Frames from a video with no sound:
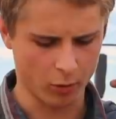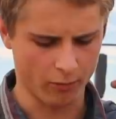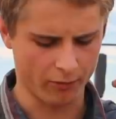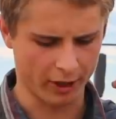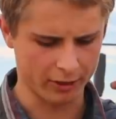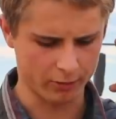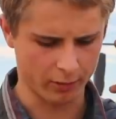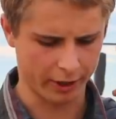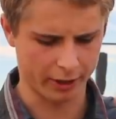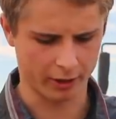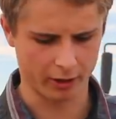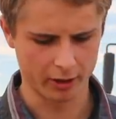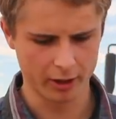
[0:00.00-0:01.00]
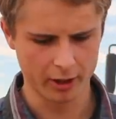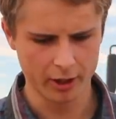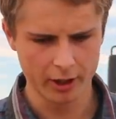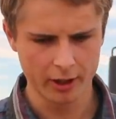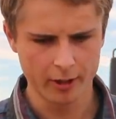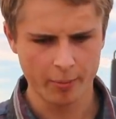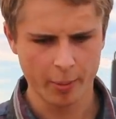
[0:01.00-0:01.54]
whole face right here.
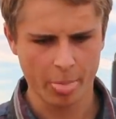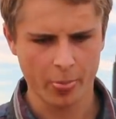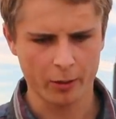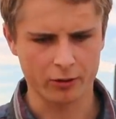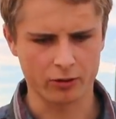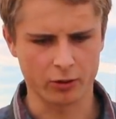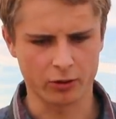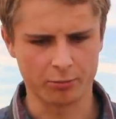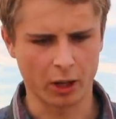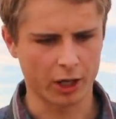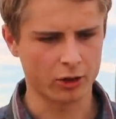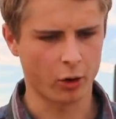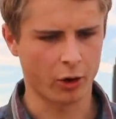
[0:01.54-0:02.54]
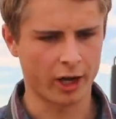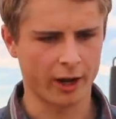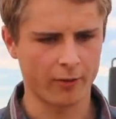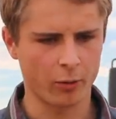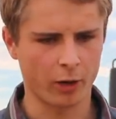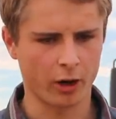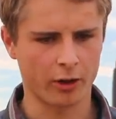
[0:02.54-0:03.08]
And so there's blood going
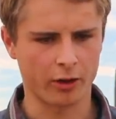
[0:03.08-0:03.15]
everywhere.